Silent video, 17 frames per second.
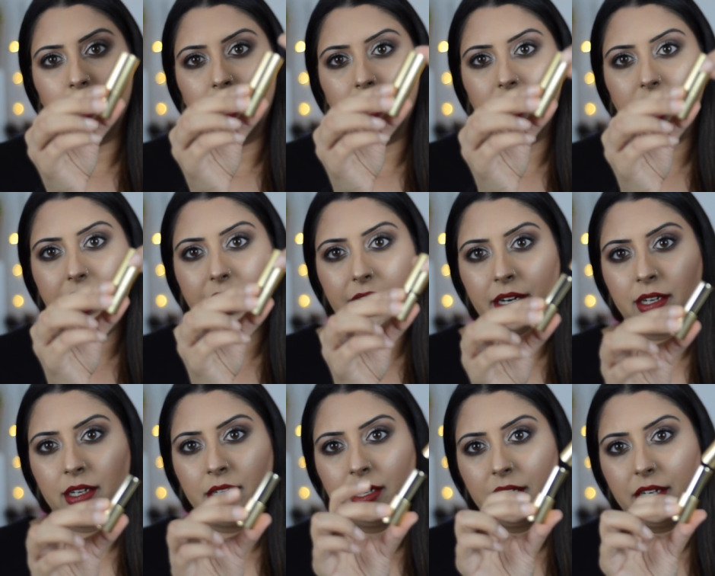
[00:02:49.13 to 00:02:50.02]

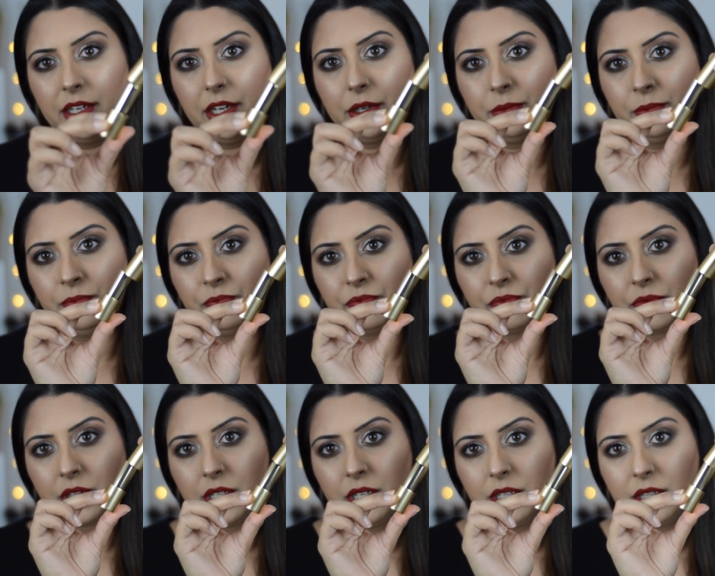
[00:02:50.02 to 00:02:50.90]
they're, you know,
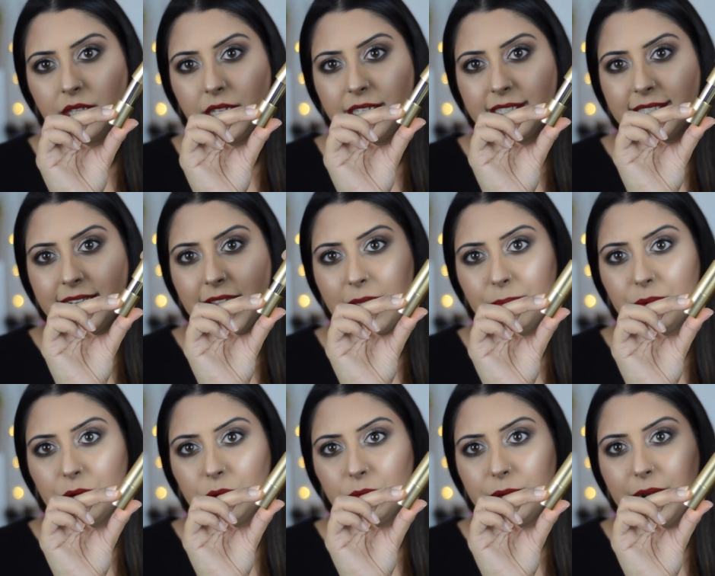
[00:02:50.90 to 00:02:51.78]
they snap
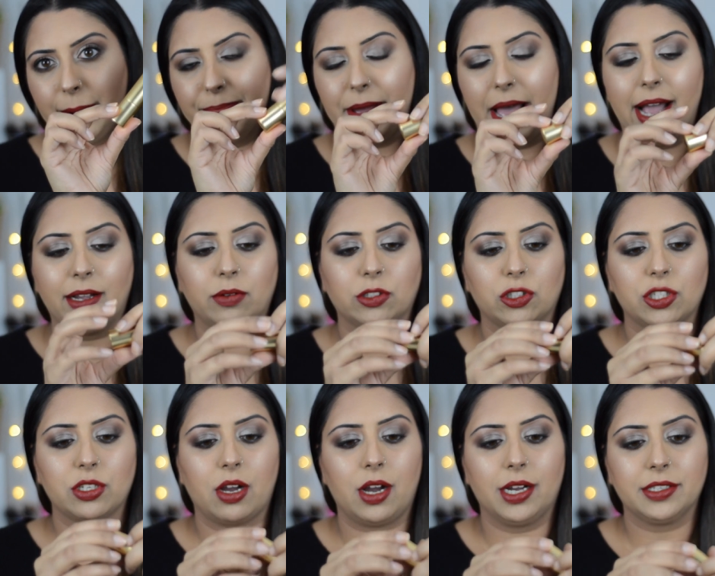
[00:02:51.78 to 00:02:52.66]
right back, which
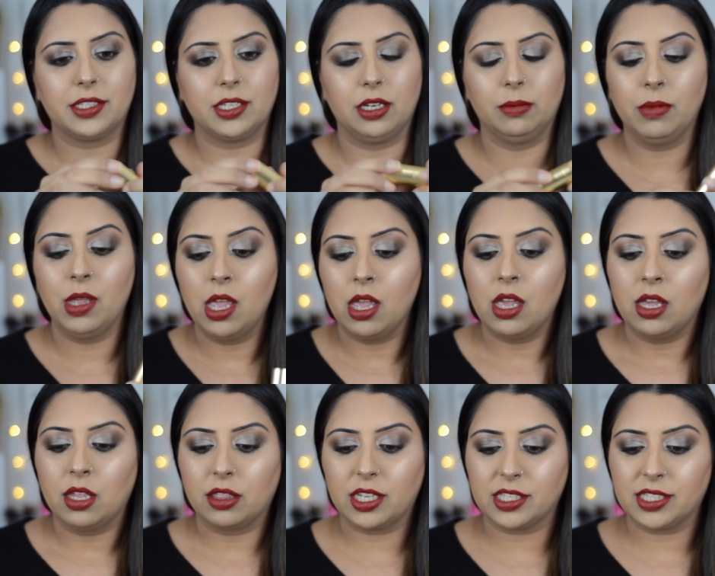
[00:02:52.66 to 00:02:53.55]
is awesome.
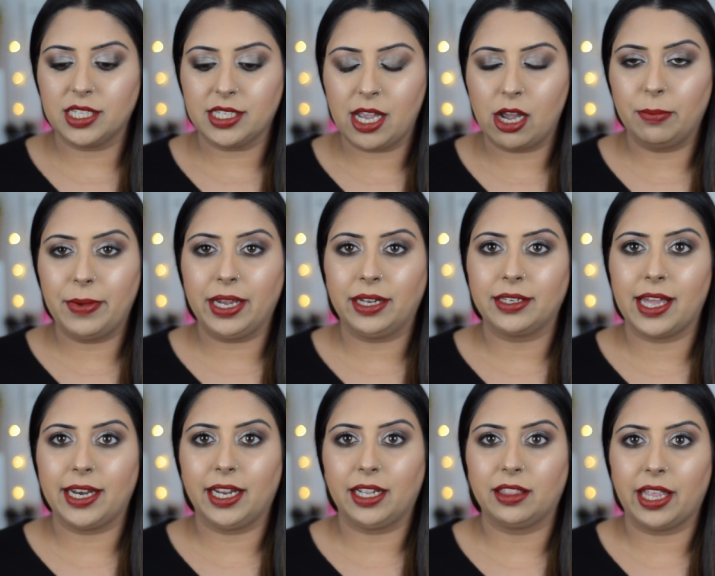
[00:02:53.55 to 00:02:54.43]
This is how
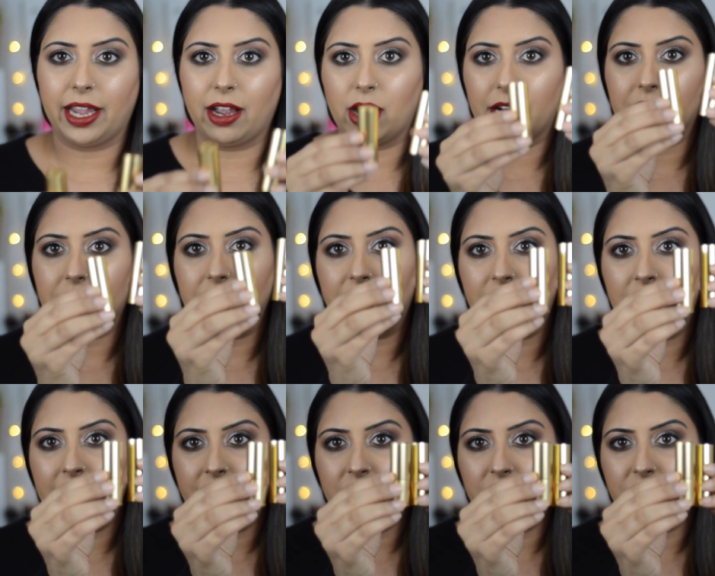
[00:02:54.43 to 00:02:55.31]
magnetic they are. They
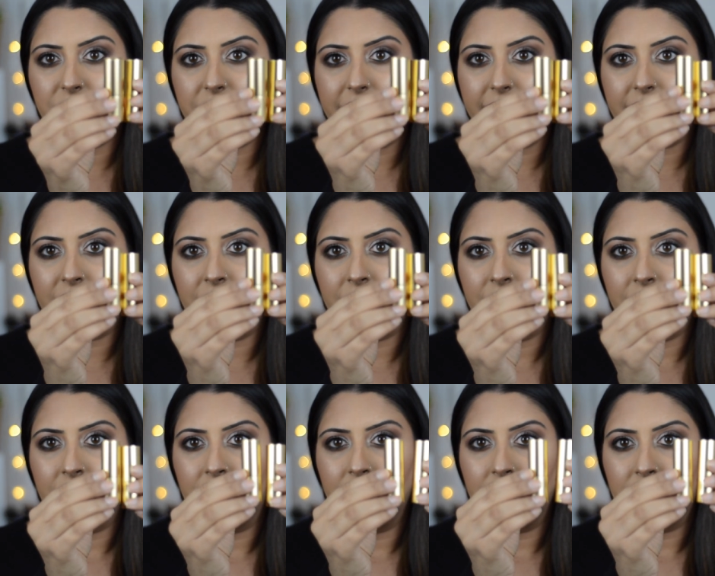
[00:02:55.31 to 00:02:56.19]
kind of like,
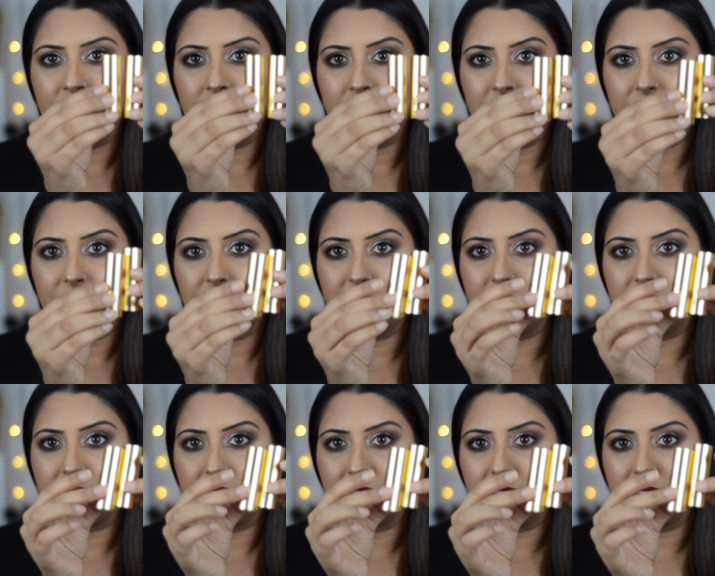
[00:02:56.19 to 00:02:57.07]
do
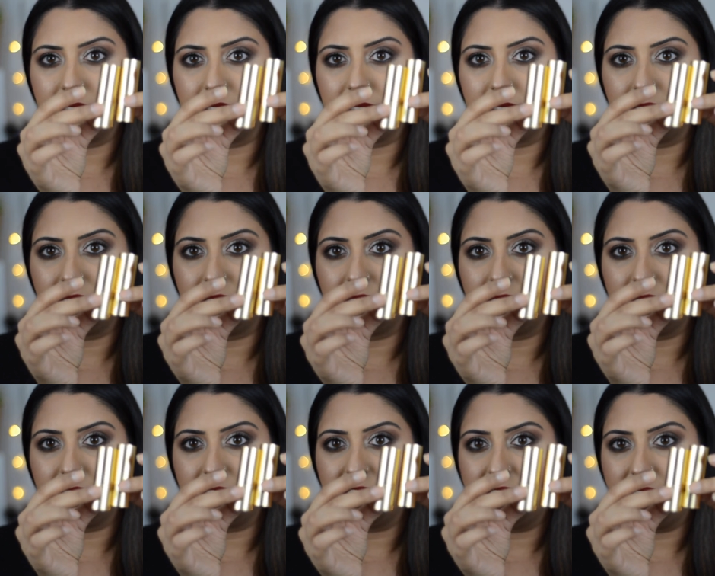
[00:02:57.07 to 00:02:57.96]

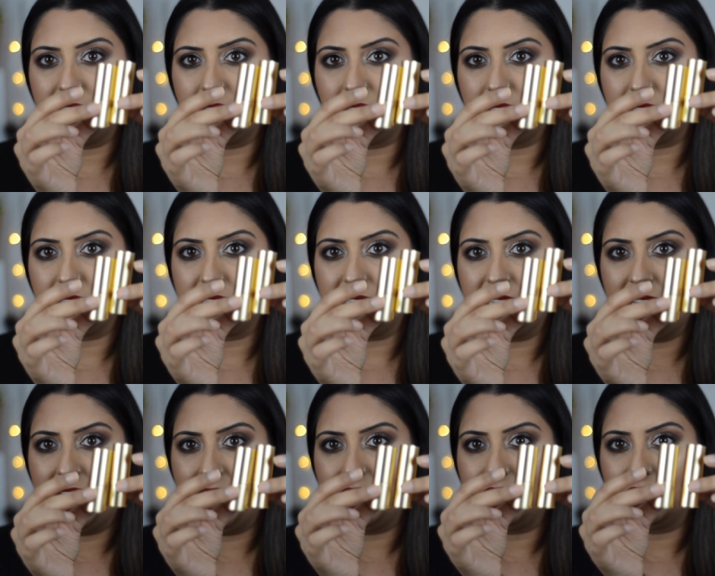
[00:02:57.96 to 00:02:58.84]
you see
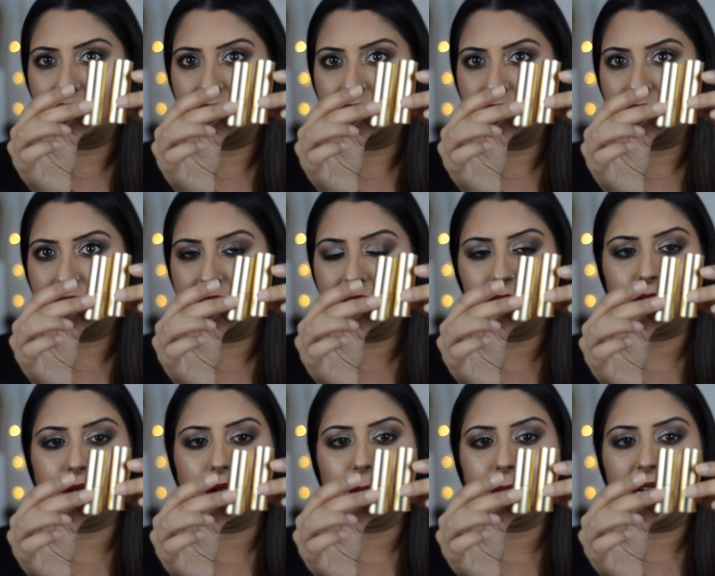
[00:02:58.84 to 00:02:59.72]
that? I don't
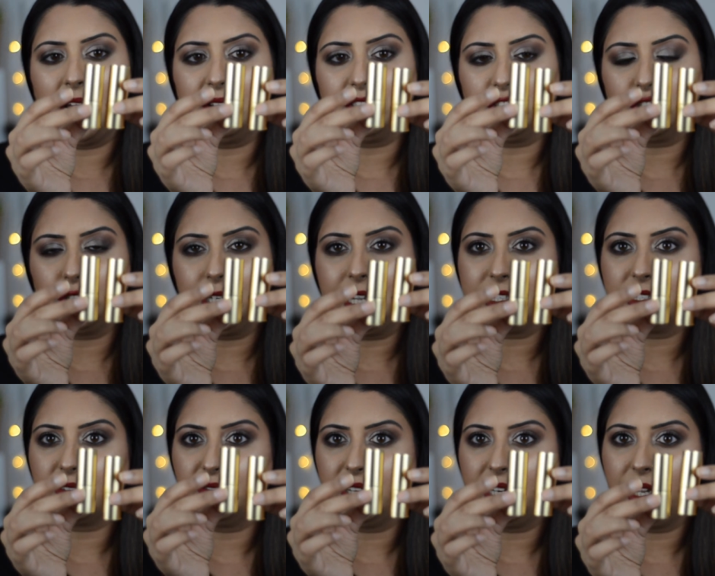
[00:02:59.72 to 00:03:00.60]
know. I'm going to have to show you guys
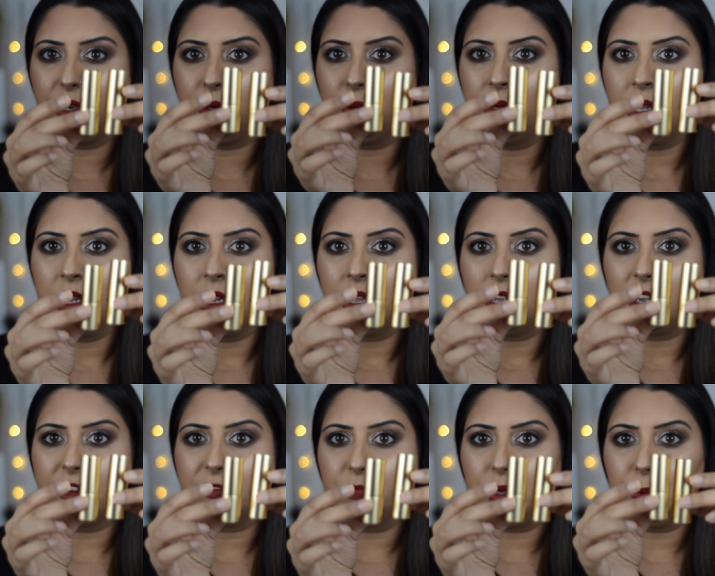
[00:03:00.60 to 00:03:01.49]
a video
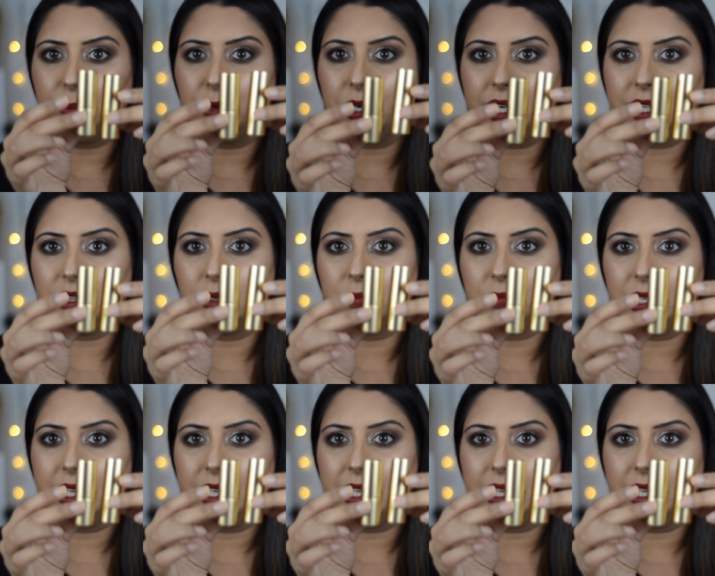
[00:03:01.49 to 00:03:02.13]
of me putting them